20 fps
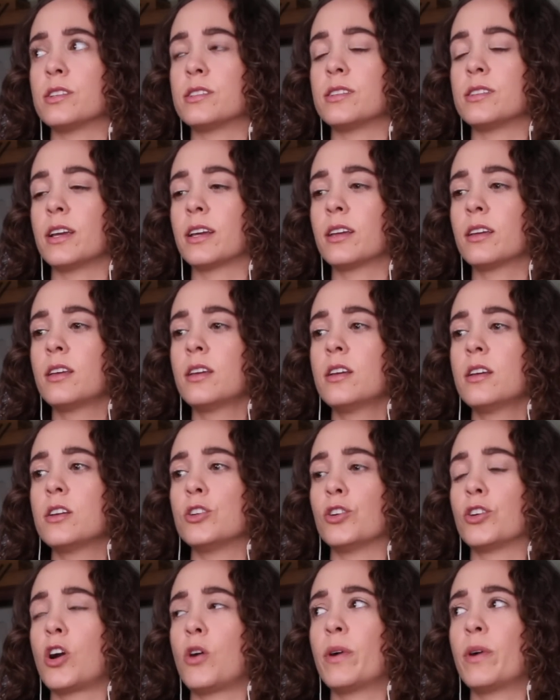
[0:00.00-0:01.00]
it's like
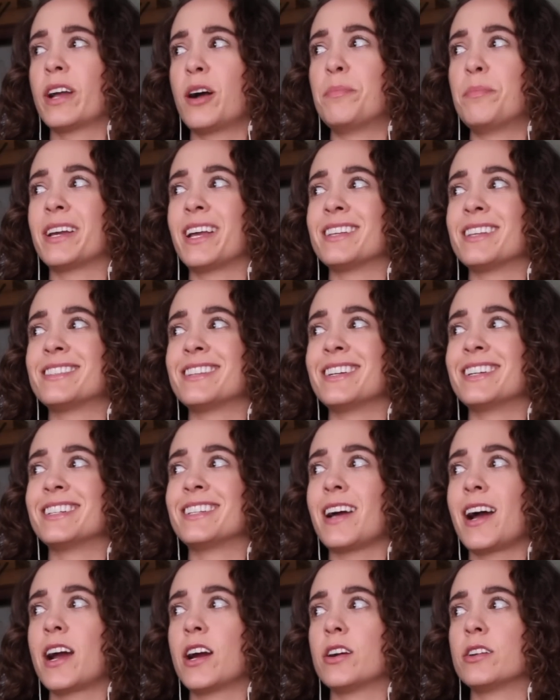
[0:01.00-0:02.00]
you're going up against the
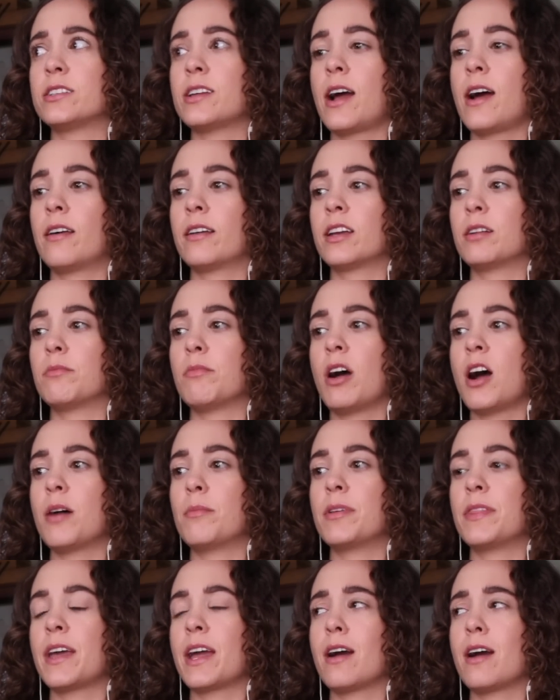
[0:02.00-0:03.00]
entire Italian
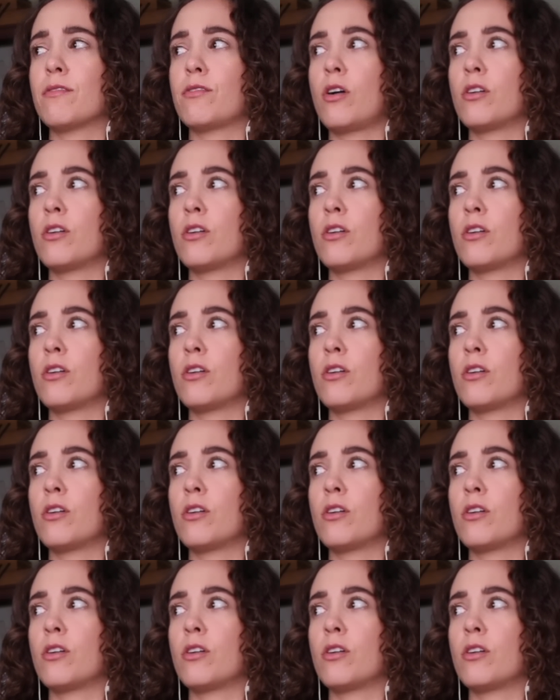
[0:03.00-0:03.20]
mob and they have